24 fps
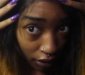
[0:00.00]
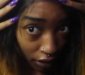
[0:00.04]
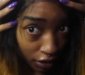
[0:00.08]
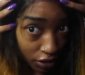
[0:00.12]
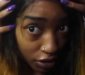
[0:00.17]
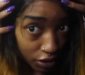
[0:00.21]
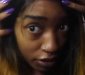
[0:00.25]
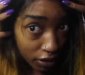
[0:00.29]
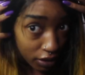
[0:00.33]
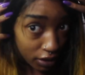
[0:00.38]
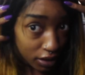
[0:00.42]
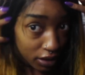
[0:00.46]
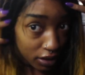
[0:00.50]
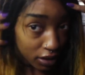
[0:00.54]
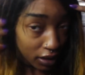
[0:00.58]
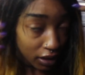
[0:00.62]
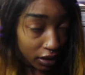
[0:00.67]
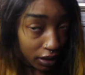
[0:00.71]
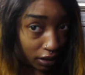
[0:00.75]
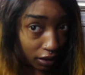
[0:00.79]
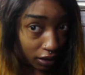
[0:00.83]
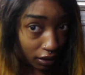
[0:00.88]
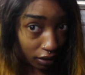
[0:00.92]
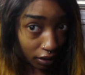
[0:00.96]
as you can
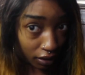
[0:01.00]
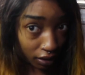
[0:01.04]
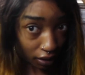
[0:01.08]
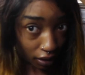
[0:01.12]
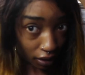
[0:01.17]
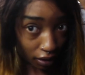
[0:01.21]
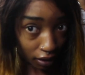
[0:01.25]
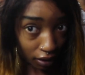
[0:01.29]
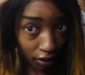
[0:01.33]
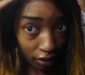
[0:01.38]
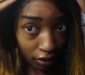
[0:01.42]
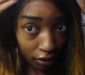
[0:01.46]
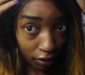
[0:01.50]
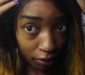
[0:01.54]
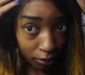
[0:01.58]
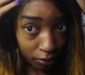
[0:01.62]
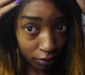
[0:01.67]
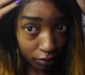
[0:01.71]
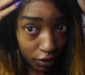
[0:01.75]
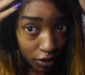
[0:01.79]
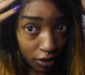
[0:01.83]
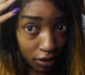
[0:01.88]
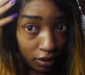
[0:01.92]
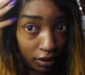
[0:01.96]
see,
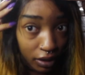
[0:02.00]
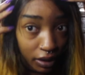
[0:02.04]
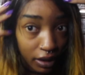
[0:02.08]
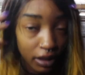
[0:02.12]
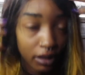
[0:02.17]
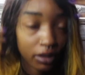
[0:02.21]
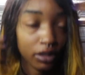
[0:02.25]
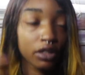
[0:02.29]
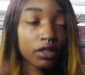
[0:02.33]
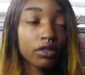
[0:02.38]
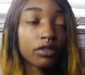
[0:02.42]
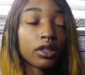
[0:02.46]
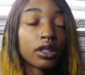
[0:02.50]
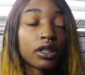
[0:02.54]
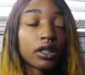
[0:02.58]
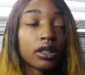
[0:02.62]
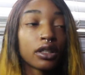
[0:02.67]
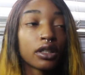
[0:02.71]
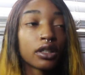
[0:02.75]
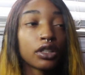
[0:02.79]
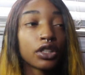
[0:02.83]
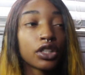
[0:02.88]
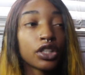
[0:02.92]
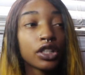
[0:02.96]
it looks really
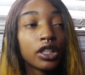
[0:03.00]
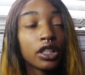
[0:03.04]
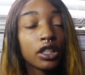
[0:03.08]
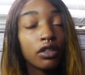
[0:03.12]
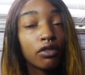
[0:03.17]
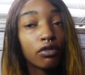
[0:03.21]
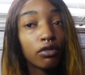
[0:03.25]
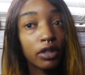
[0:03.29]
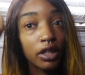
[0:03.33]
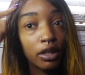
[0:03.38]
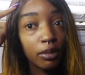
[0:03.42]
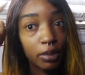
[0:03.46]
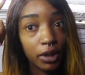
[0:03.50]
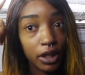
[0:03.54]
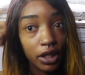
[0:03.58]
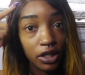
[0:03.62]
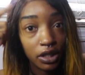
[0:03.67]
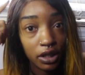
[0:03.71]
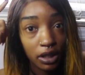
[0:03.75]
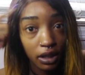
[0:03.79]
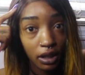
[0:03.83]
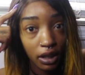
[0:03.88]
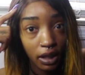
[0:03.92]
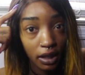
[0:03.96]
good. She
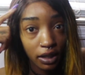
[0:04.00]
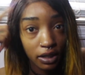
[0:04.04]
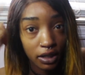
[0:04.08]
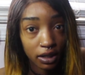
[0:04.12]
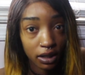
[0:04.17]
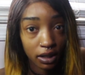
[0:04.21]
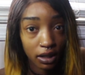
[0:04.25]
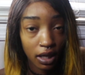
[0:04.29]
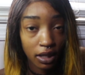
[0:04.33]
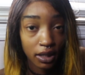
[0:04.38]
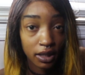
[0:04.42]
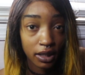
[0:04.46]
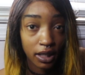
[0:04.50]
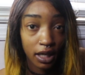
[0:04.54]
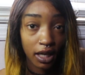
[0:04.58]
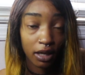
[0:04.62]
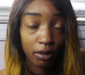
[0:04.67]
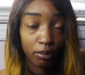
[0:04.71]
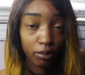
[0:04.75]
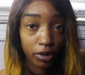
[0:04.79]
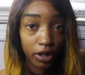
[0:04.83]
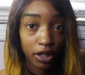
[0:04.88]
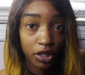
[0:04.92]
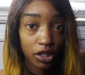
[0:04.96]
re-bleached the knots. The knots
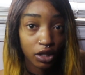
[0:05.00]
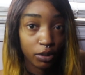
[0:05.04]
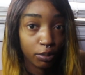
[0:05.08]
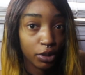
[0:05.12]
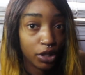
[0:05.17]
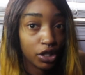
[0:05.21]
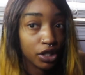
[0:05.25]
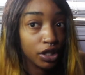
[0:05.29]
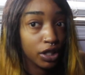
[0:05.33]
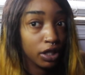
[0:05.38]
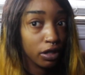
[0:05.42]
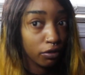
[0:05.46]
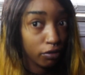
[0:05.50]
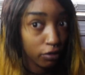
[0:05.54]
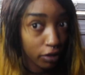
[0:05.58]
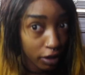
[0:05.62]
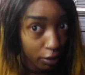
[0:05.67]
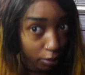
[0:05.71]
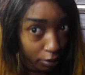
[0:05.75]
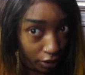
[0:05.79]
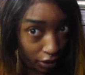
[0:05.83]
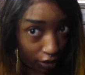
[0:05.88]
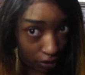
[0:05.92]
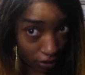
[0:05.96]
came bleached, but she
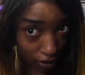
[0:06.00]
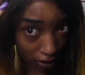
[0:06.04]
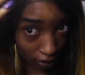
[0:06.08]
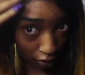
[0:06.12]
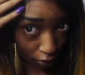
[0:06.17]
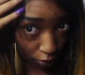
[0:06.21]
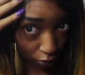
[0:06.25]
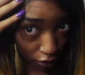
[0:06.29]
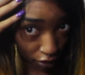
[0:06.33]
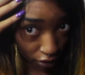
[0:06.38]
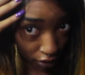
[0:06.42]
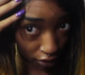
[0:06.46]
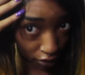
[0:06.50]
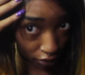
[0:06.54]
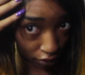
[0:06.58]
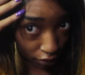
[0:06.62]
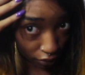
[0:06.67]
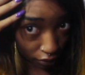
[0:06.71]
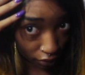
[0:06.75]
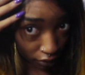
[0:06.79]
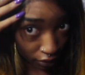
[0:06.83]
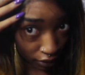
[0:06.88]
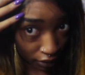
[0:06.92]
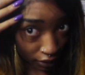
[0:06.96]
re-bleached them.
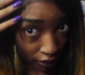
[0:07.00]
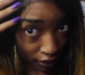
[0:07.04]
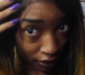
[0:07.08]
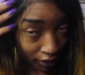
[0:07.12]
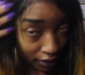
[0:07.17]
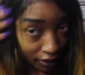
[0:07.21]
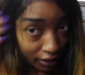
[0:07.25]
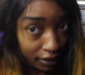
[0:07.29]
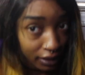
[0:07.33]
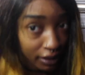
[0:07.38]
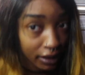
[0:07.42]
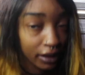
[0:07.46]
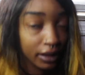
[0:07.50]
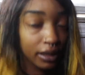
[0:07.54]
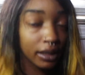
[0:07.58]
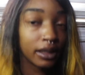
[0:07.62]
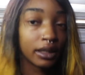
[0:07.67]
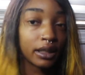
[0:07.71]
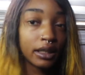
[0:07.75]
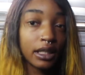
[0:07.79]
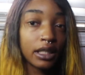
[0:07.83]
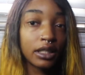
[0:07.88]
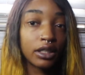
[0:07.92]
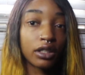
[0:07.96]
So
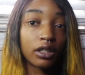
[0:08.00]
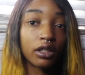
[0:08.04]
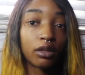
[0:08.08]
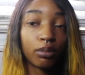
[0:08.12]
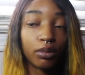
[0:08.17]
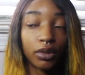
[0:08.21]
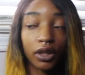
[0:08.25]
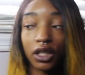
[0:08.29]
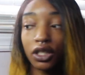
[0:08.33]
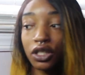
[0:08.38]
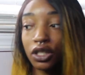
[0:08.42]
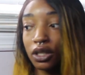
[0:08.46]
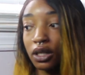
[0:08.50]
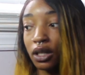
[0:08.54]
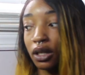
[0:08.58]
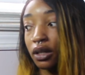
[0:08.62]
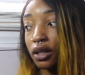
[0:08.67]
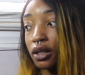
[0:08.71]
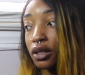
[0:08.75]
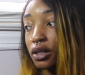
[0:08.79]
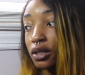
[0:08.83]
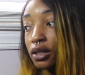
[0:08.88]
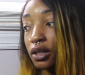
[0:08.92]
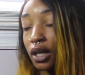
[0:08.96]
these are the bleached
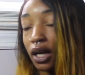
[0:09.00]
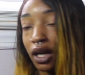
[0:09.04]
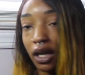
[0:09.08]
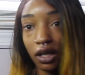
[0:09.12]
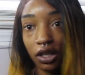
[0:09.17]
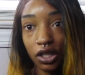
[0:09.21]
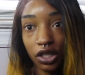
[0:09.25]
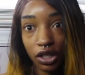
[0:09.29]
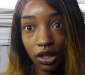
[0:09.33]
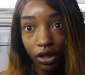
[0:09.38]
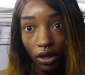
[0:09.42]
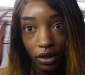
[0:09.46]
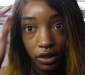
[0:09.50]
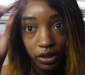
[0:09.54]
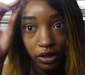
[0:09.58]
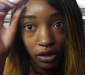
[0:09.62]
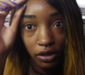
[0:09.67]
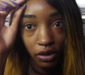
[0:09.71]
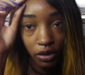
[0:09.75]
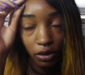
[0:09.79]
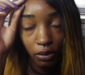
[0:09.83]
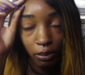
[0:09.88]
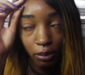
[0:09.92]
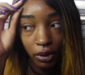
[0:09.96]
knots. And she
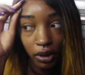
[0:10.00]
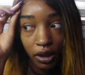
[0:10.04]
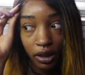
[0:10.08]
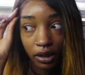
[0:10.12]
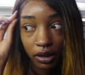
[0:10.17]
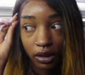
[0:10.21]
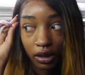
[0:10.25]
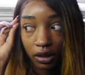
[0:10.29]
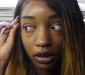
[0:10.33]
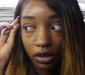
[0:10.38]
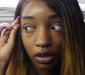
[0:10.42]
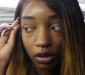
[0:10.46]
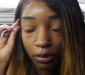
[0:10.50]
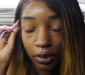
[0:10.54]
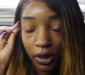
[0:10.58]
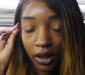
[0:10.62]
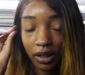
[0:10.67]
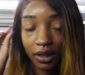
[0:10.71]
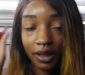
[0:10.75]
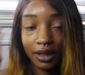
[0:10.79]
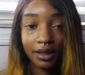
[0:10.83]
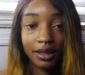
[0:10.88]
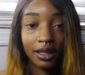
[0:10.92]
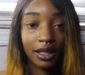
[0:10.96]
also plucked a little
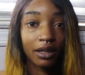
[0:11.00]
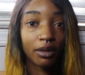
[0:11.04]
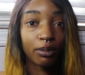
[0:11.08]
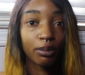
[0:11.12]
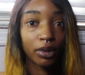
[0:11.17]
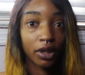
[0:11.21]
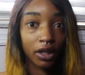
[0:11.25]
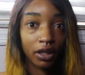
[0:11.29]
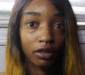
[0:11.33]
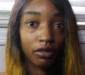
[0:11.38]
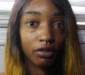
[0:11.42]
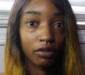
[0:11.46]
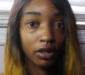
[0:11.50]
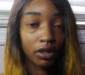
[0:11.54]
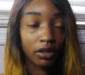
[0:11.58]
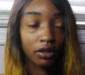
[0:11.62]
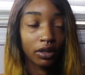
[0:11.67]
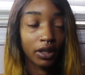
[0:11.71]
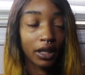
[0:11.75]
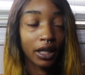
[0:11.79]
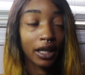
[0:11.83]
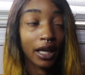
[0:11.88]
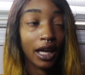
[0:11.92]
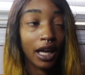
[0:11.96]
bit. It said it plucked front.
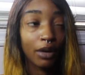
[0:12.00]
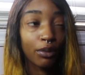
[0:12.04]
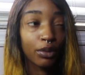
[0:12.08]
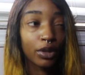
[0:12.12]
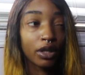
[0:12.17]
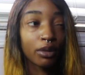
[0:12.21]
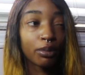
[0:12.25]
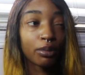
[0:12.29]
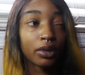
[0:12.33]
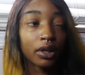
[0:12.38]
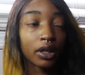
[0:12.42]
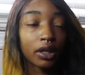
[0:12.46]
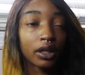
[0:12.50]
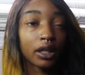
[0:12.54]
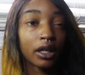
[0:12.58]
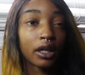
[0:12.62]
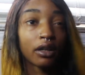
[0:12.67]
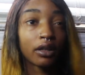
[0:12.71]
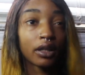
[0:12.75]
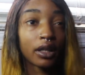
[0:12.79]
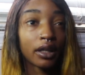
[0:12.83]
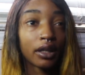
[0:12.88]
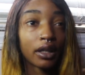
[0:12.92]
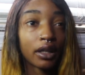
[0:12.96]
It came with a plucked
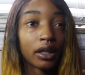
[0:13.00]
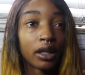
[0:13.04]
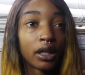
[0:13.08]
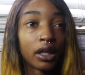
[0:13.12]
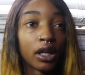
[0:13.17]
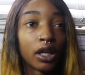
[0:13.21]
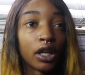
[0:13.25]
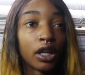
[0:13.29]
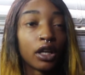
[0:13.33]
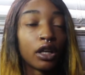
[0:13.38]
hairline,